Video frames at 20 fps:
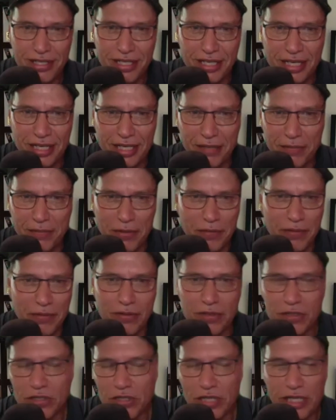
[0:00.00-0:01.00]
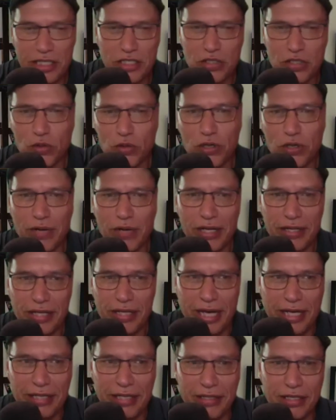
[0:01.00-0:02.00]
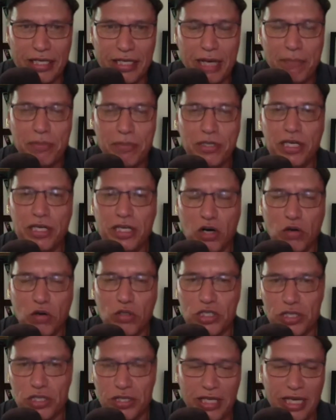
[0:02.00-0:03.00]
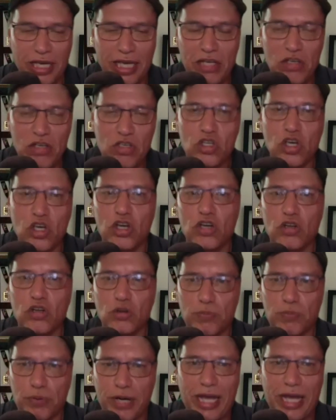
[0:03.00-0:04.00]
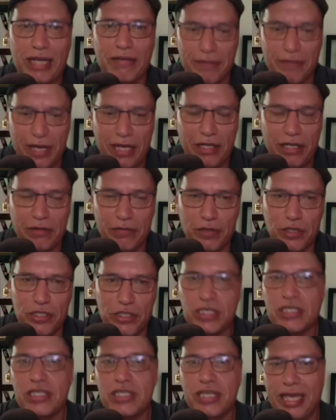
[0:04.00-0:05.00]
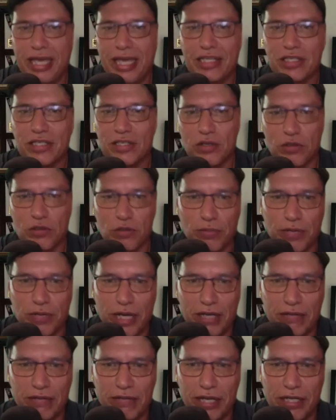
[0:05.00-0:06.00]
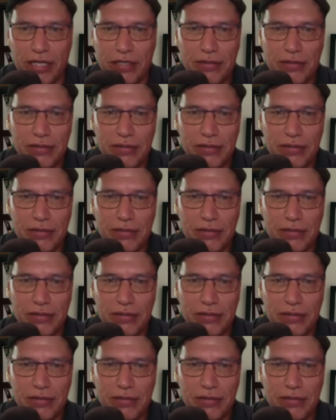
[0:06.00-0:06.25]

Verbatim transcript: Um, yeah. Let's talk around mm. that yes. the company culture, the internal brand value versus the external brand value.